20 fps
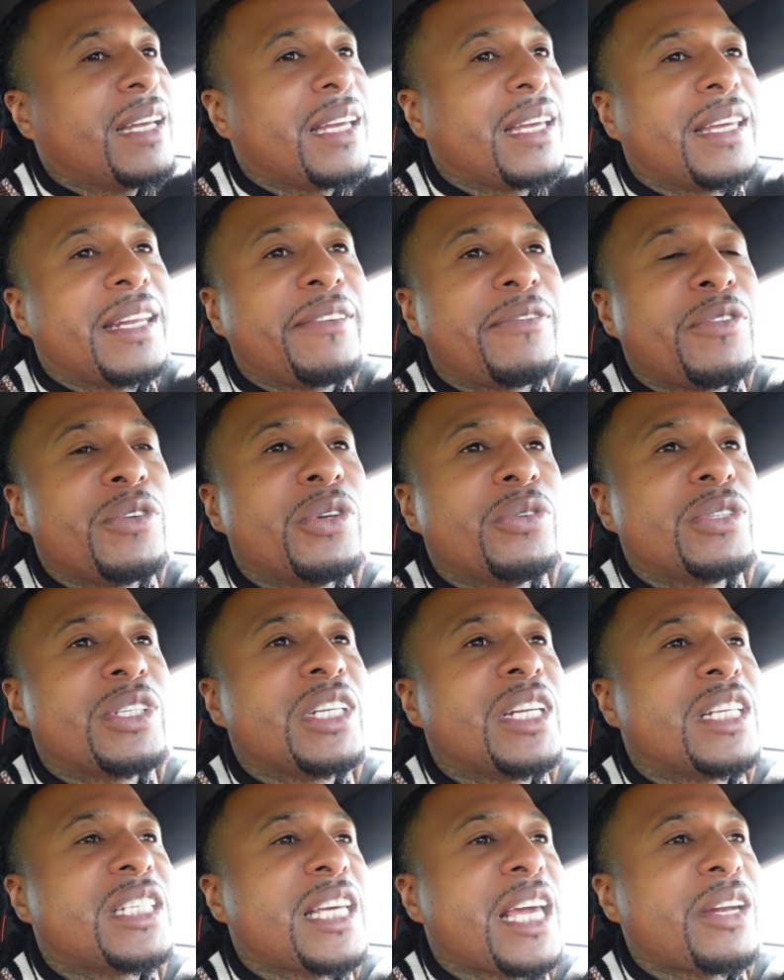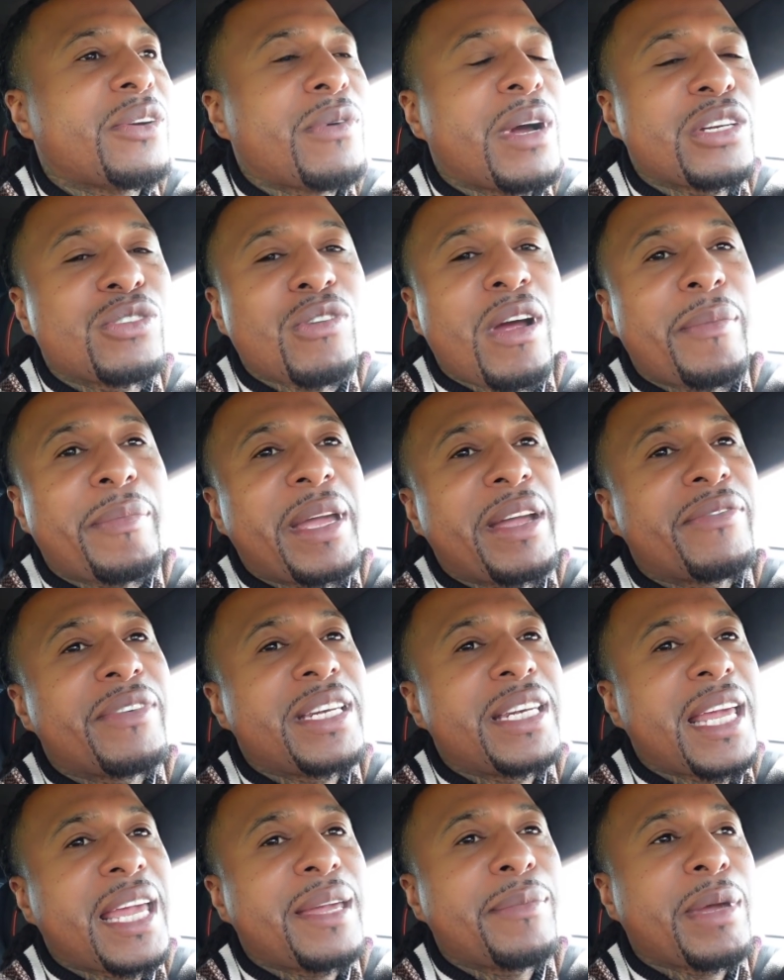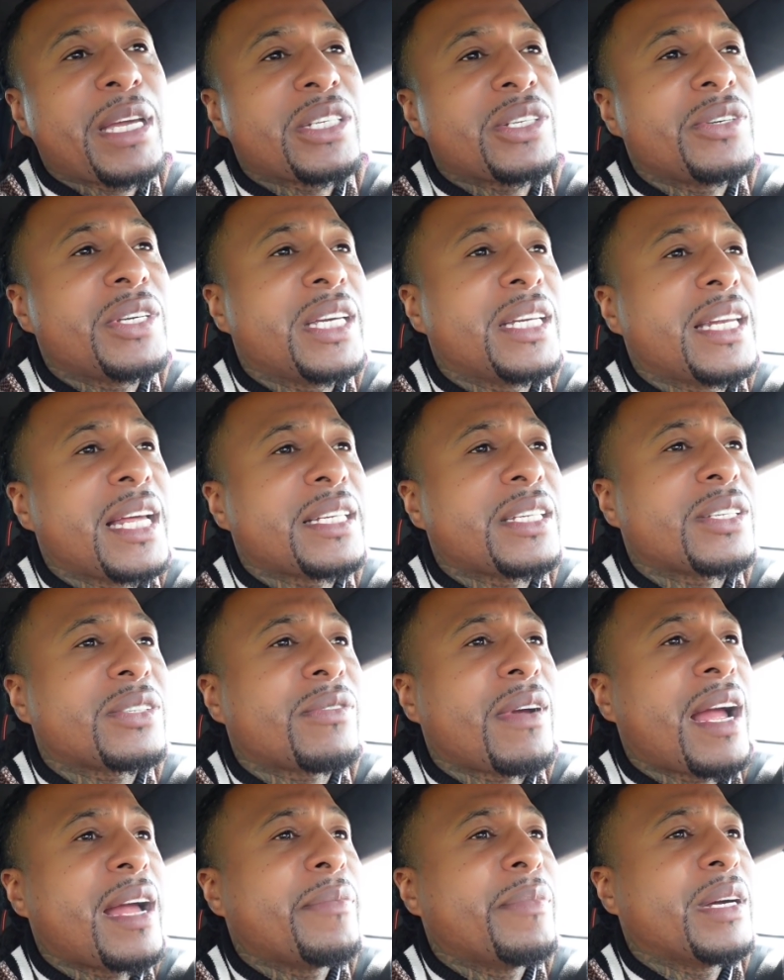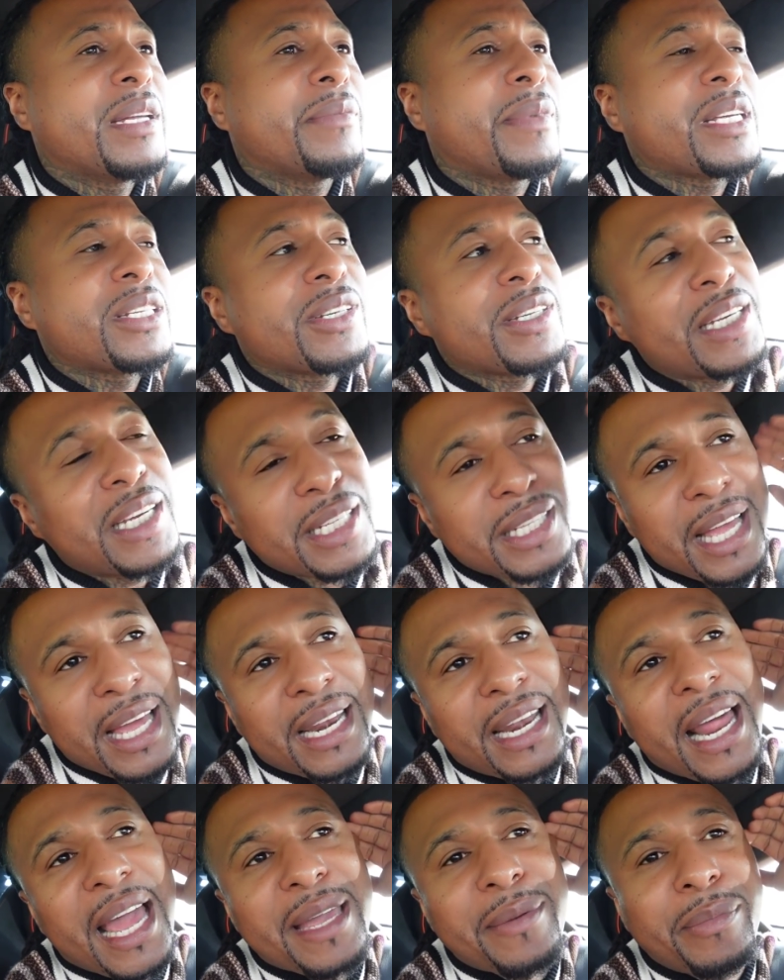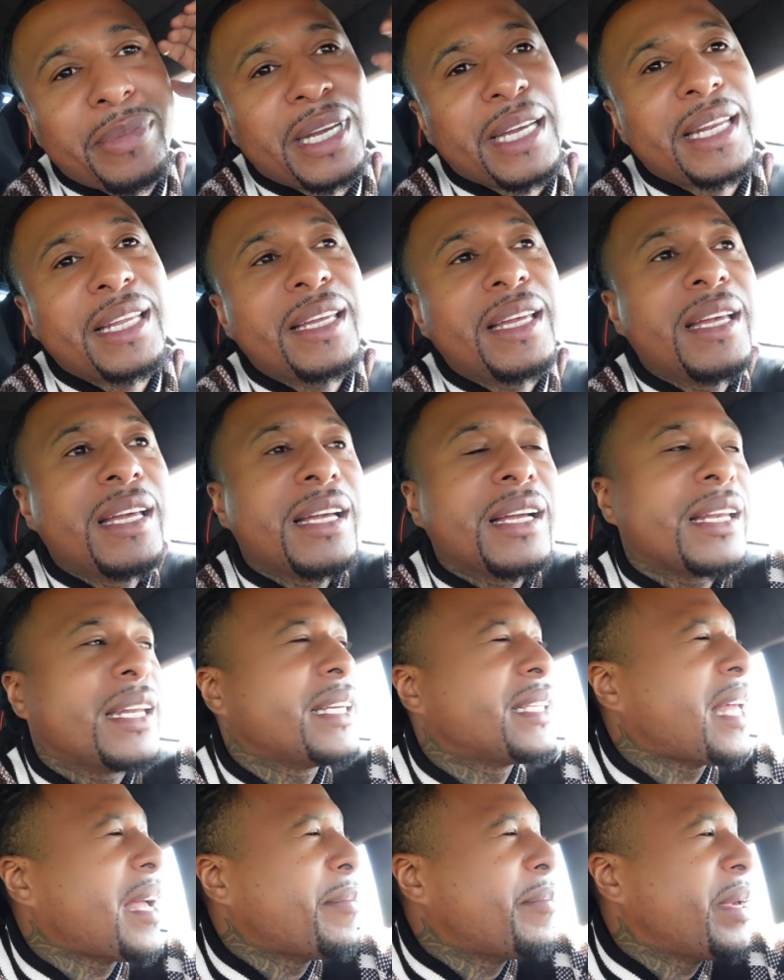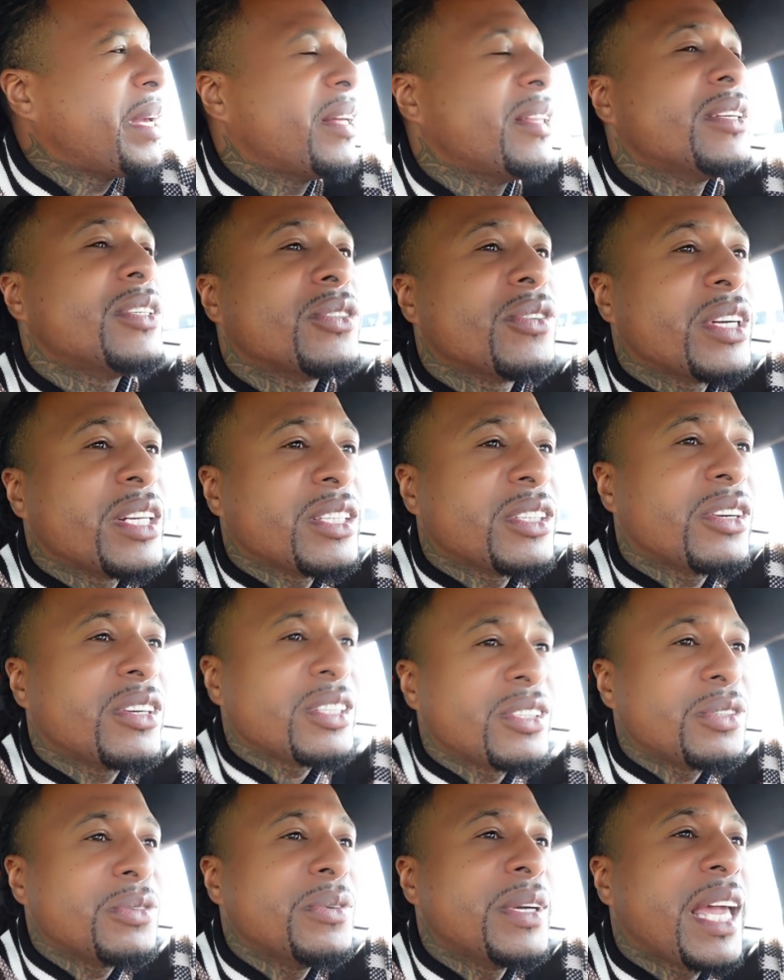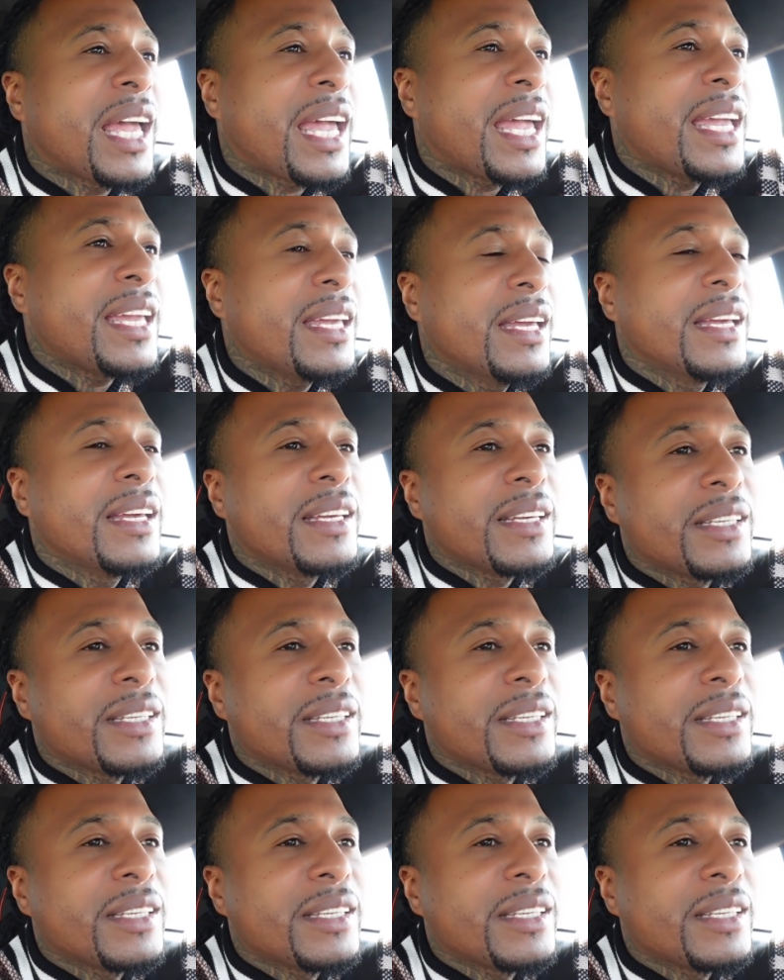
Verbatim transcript: And if you're new to the channel, I drop every day. Make sure you hit that subscribe button. Make sure you hit that like button. Click that bell and join the 32 gang.